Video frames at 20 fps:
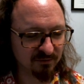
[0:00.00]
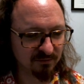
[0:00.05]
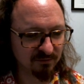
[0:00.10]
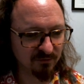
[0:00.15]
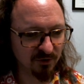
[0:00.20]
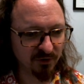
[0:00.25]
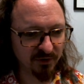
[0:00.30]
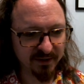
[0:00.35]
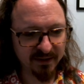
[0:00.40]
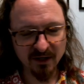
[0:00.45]

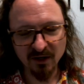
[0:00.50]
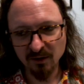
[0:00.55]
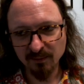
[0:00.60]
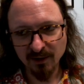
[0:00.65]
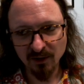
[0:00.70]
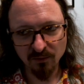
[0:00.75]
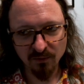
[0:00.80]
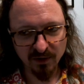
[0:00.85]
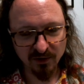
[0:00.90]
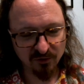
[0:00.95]
really care
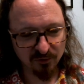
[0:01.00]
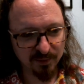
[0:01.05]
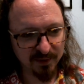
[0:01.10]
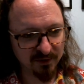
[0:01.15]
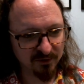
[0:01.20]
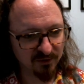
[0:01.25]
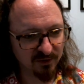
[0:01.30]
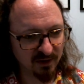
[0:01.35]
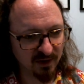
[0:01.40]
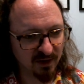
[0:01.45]
about white
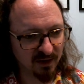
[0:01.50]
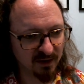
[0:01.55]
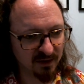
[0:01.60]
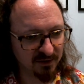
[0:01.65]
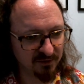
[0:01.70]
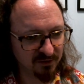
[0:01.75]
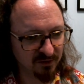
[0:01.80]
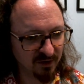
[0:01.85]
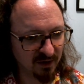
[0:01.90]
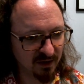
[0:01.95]
space.
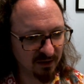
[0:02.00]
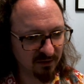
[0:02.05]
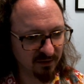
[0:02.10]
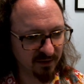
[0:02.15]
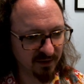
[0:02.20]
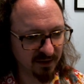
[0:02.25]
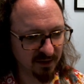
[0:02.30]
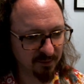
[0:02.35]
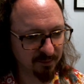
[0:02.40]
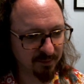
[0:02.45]
It's not
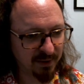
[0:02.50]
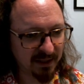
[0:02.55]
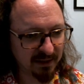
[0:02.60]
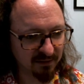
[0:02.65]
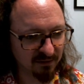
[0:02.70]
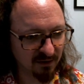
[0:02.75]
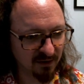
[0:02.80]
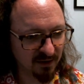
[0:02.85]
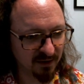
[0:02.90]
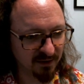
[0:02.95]
like
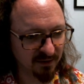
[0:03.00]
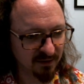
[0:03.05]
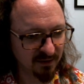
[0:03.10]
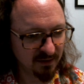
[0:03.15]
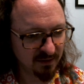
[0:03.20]
Python.